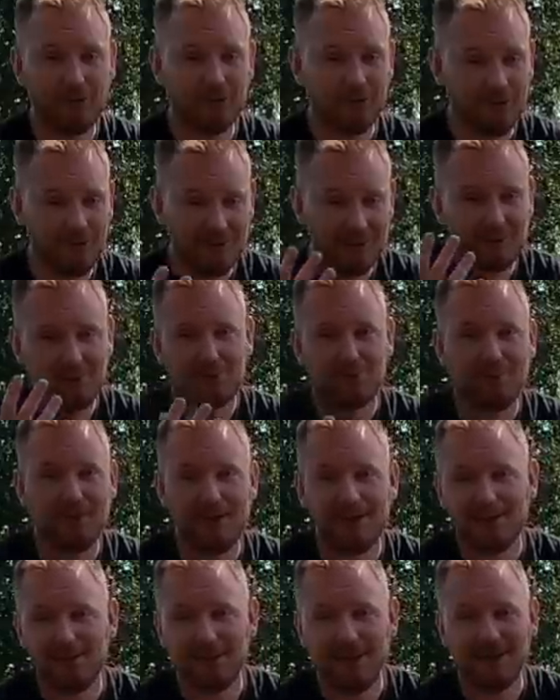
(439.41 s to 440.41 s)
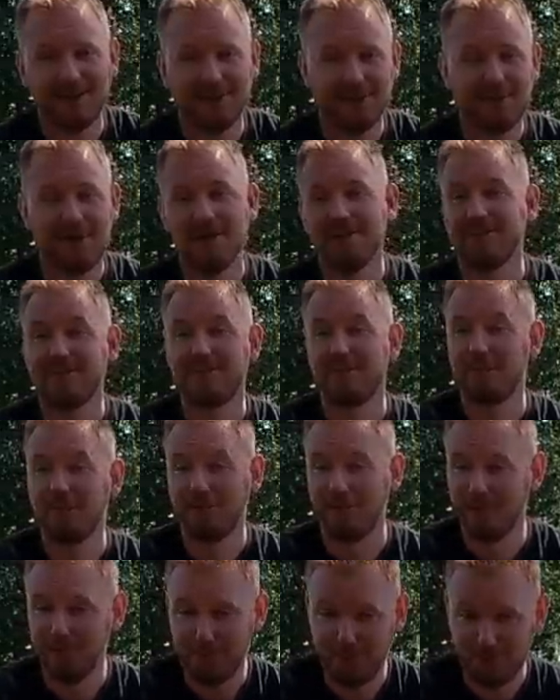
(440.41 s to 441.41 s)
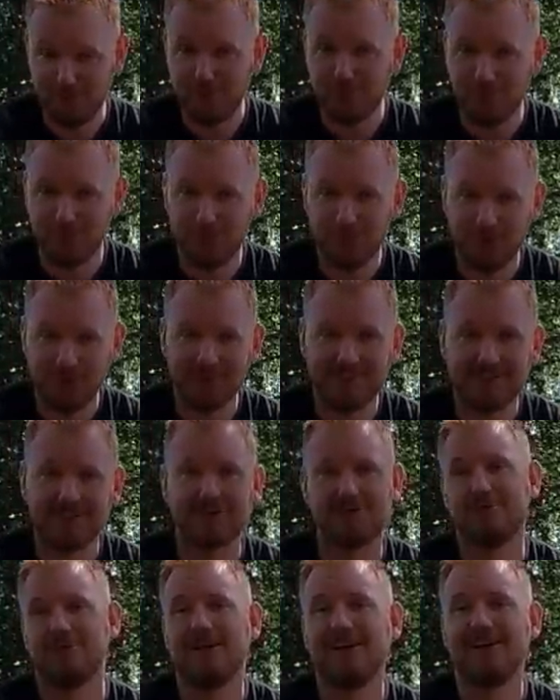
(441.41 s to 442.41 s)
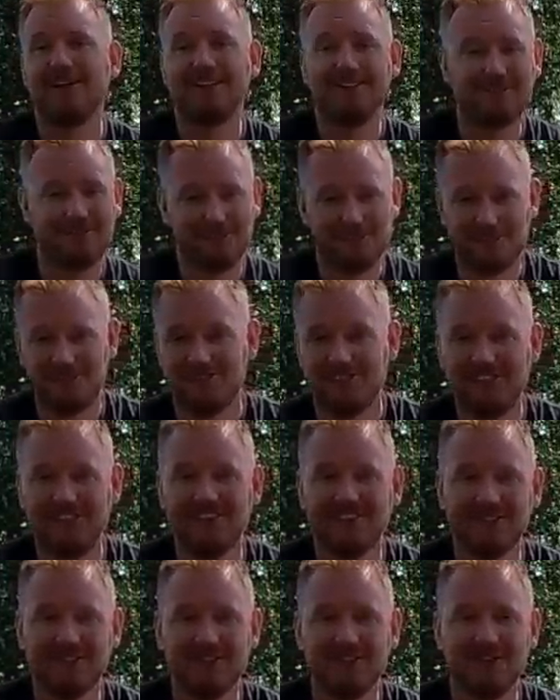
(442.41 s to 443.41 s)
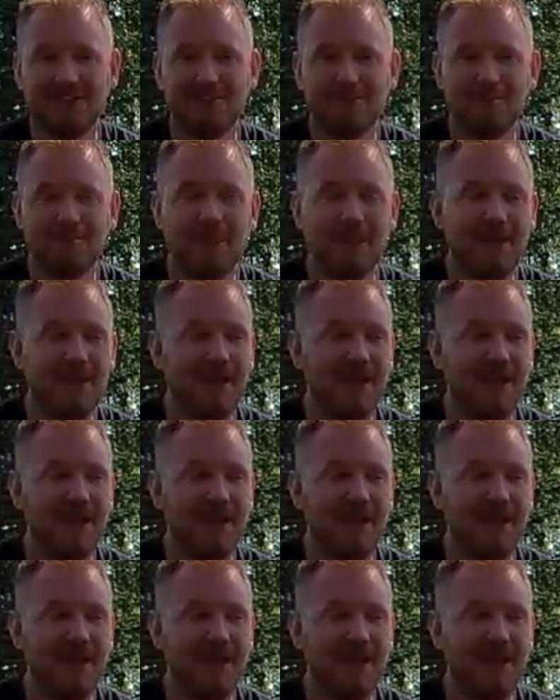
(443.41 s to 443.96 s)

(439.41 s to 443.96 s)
hard to see them smile behind the masks, but you do know that they're smiling because you see it on them.